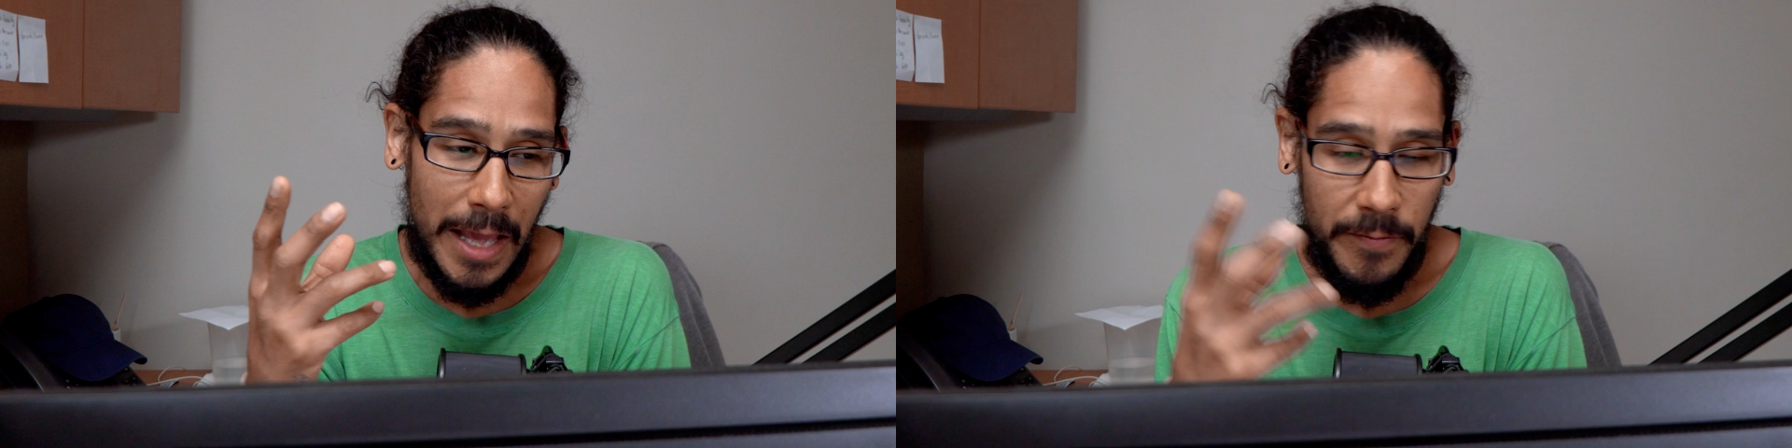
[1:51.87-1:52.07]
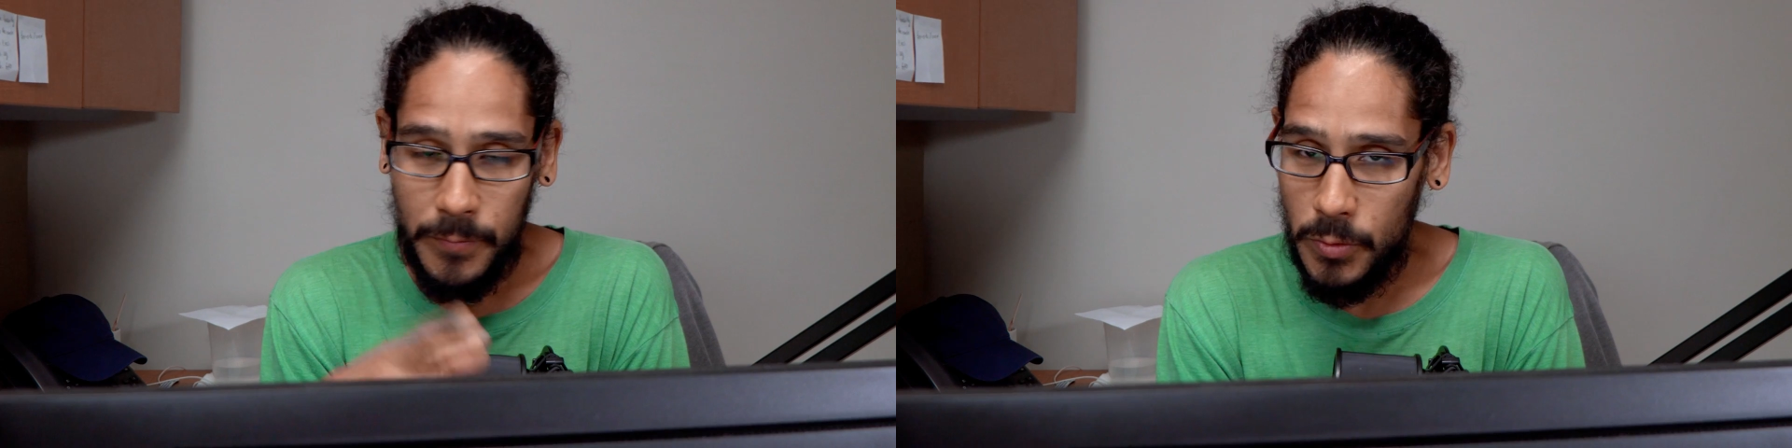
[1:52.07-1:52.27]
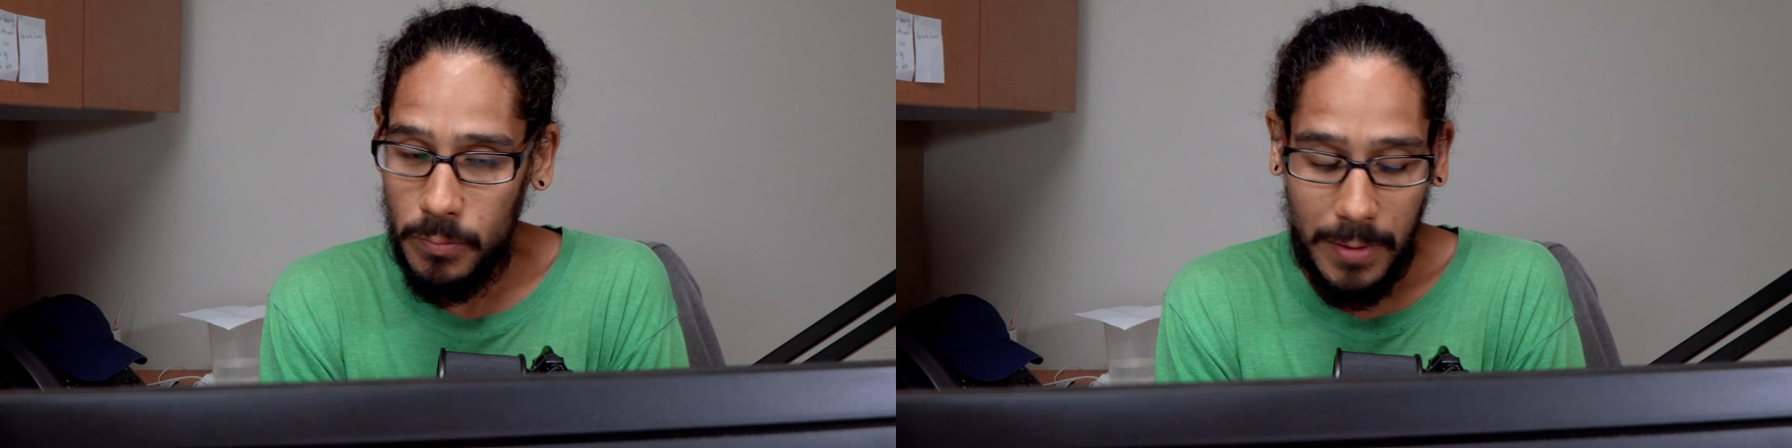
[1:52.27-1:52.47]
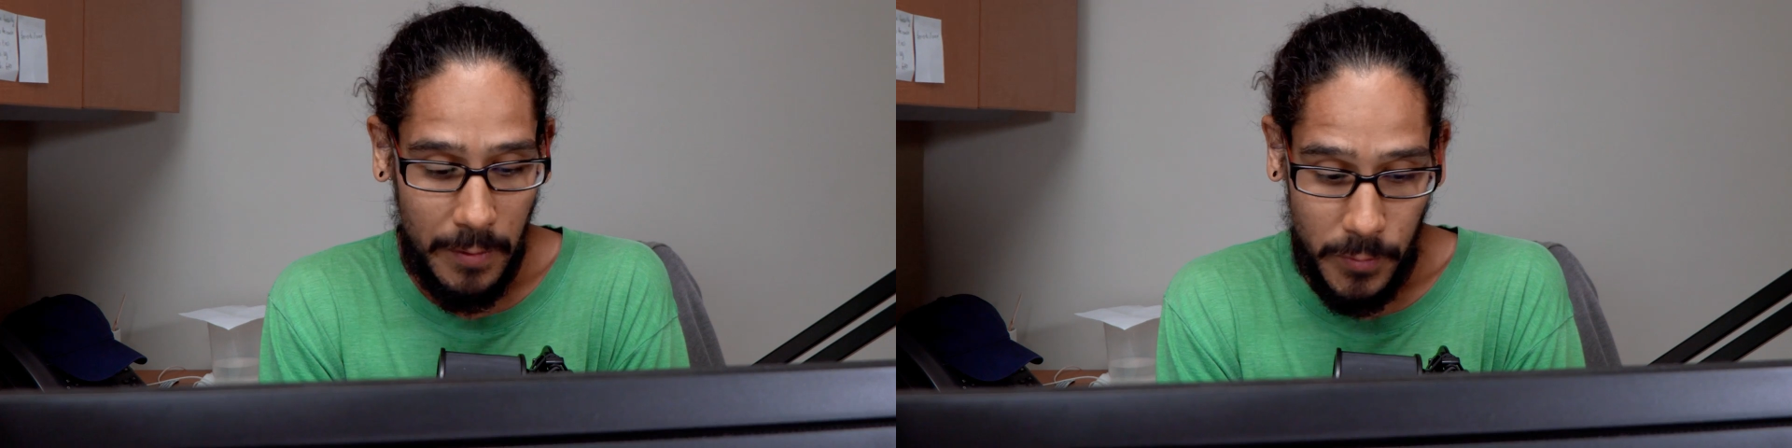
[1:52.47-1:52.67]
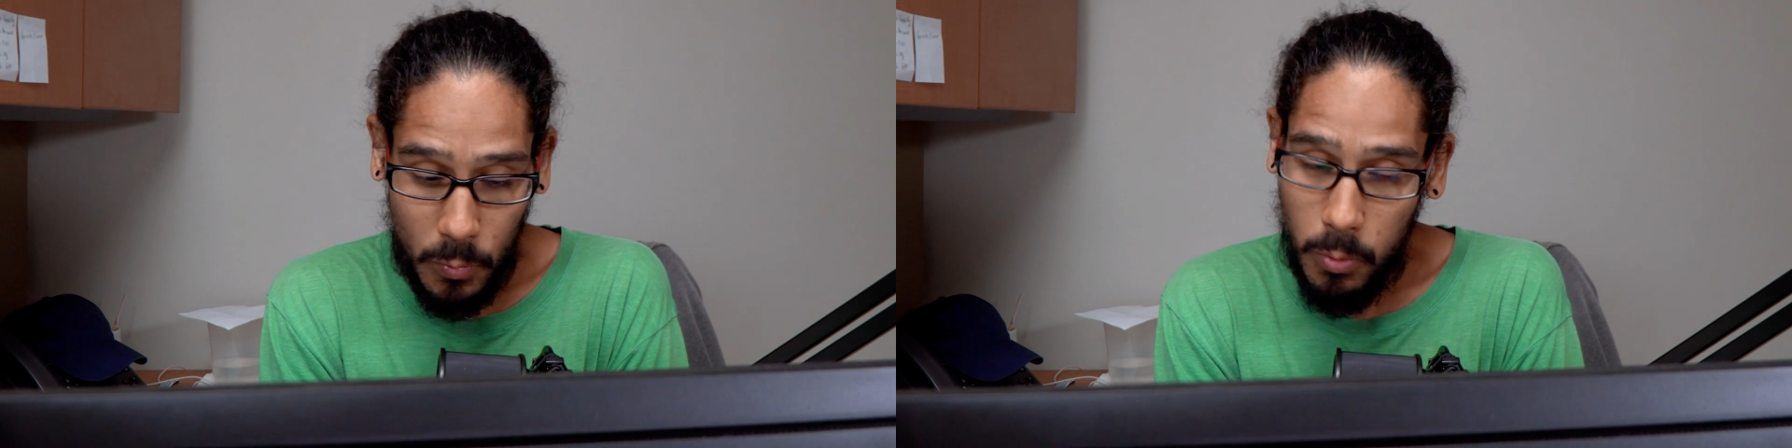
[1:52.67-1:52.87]
If you
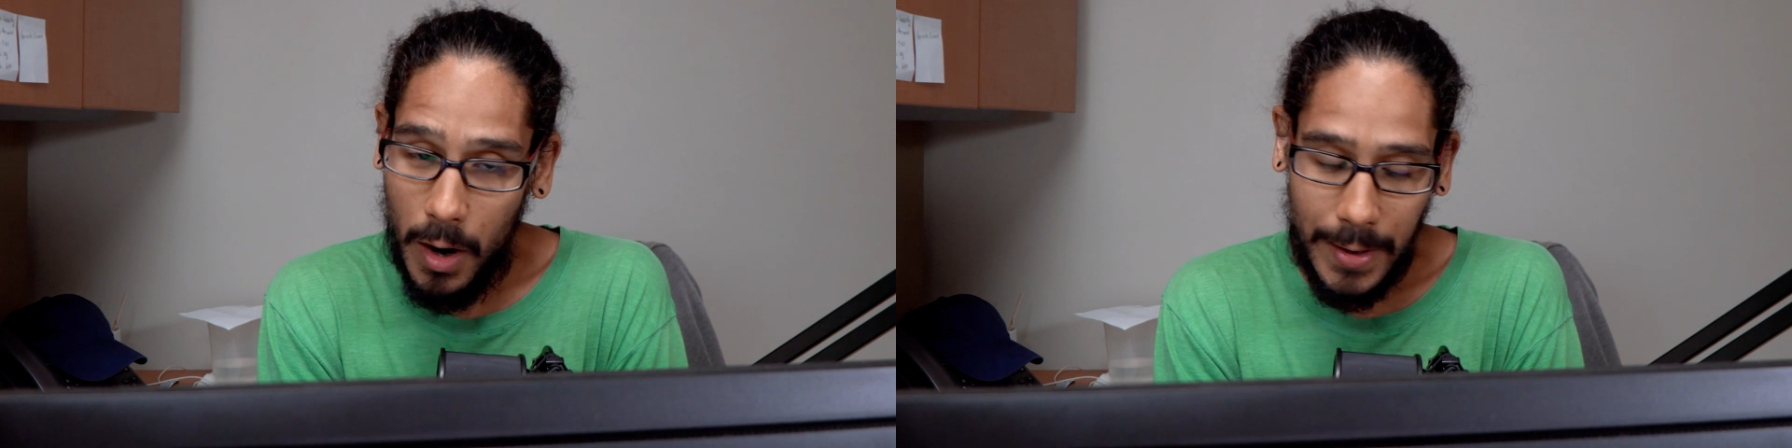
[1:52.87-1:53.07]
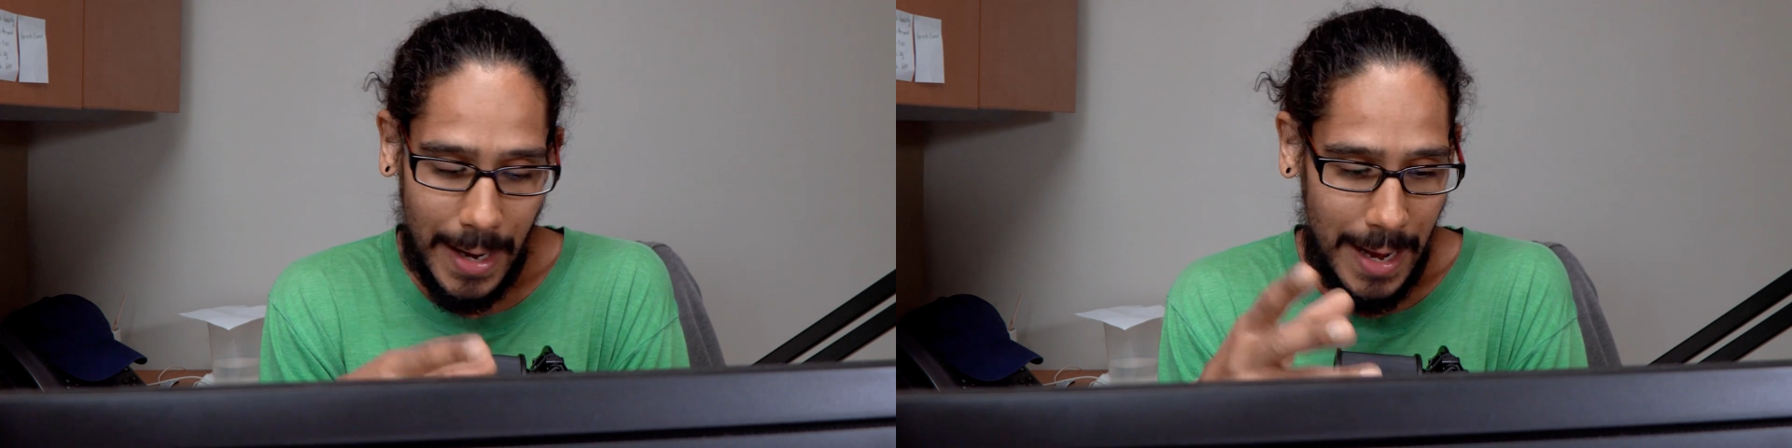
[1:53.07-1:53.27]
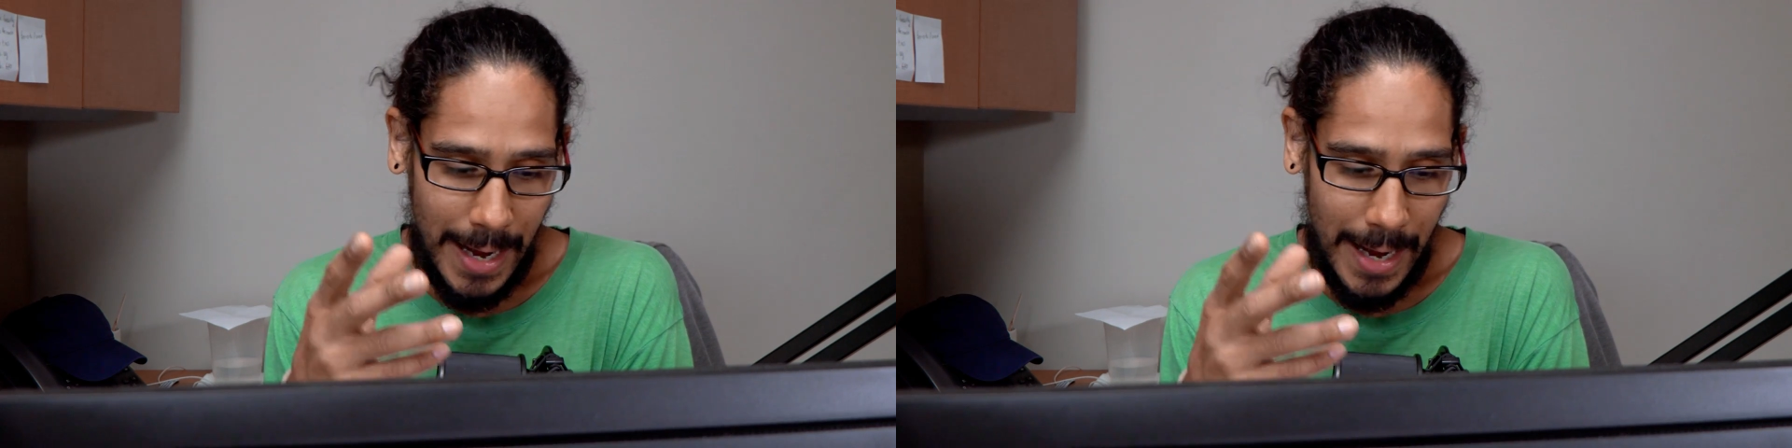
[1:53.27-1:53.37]
if you want,